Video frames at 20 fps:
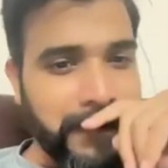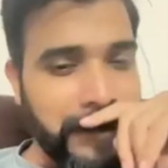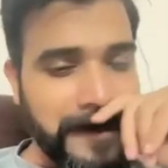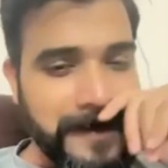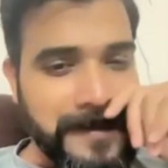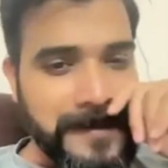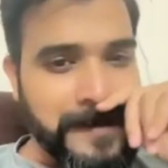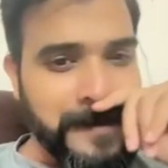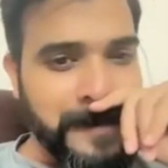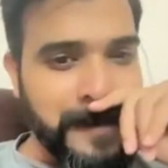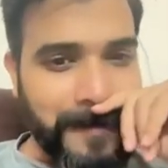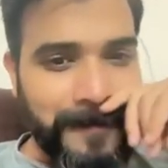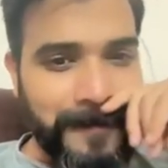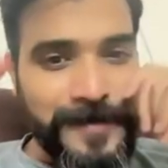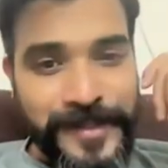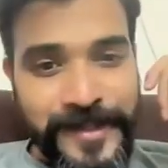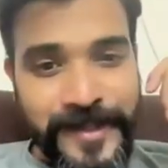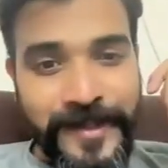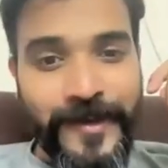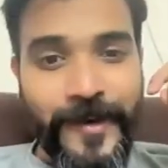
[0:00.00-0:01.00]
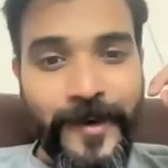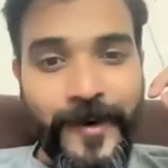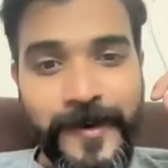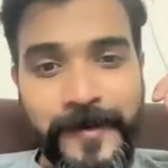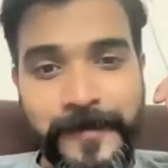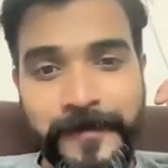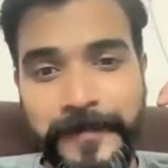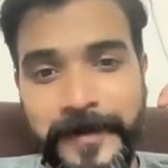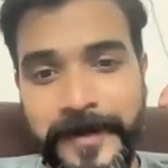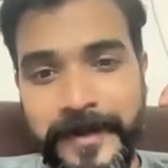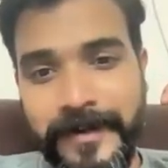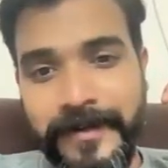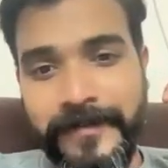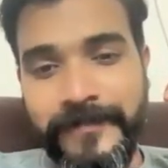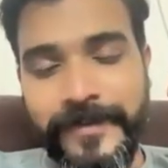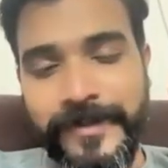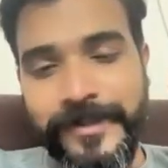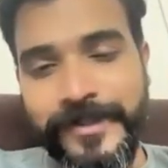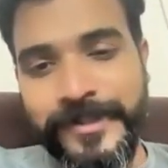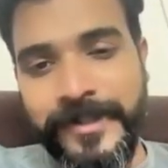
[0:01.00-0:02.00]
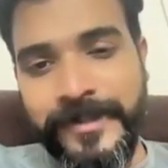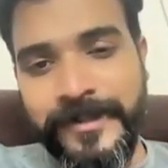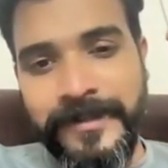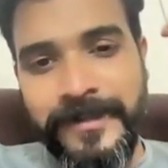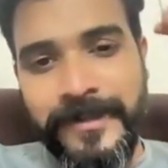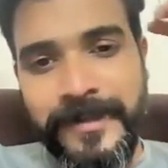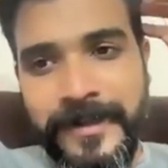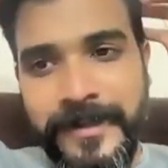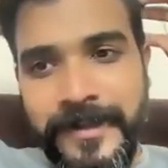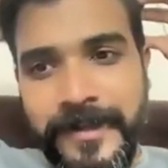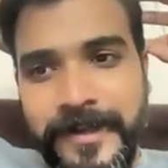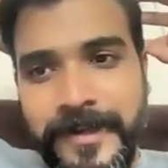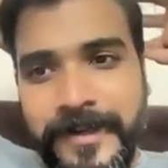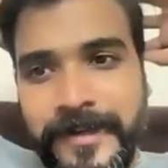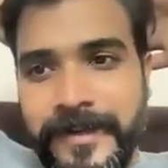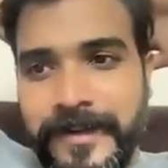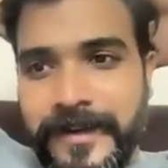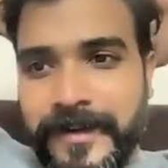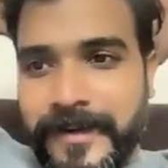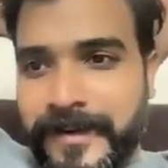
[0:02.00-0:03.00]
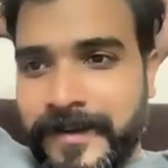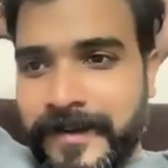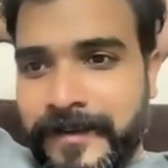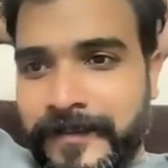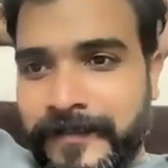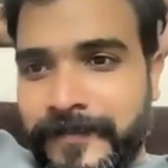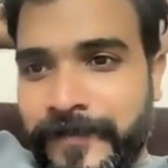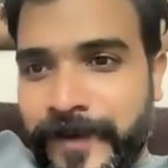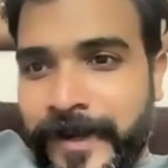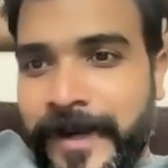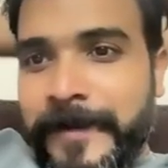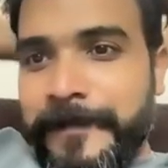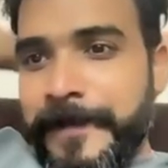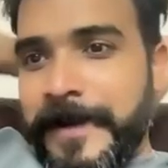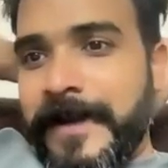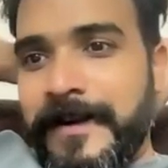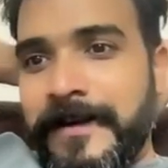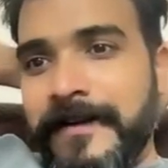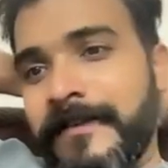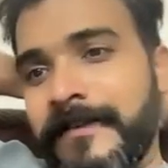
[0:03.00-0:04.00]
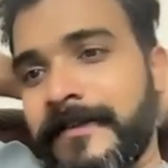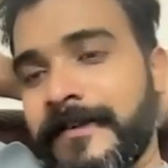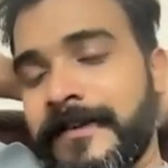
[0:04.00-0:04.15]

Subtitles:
plus commission on per conversion for an apparel